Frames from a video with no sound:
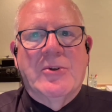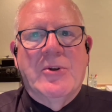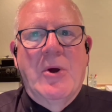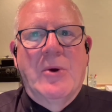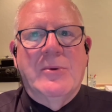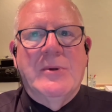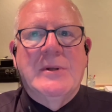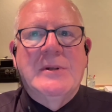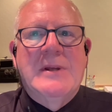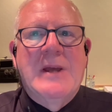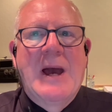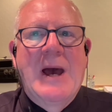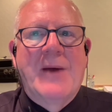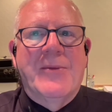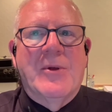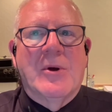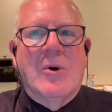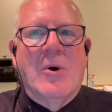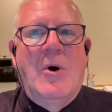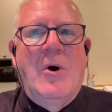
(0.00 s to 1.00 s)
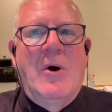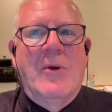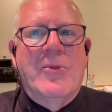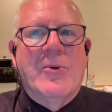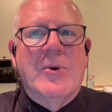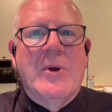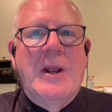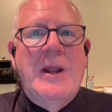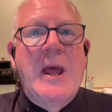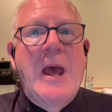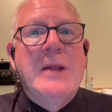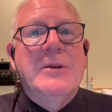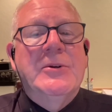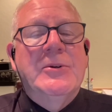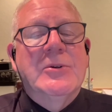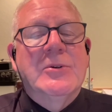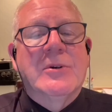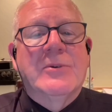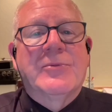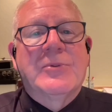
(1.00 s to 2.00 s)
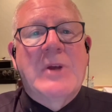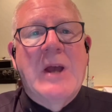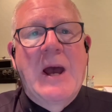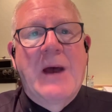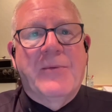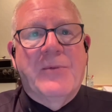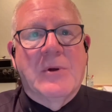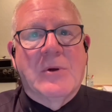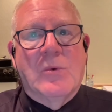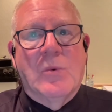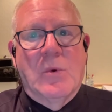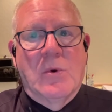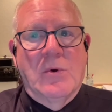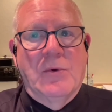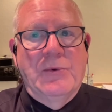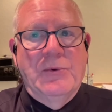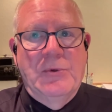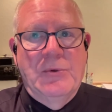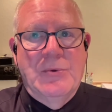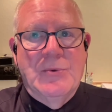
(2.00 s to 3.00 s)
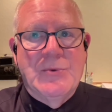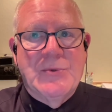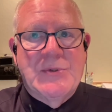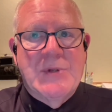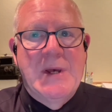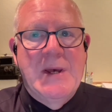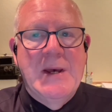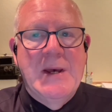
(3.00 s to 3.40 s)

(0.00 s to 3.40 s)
noted Catholic author and editor of Catholic World News.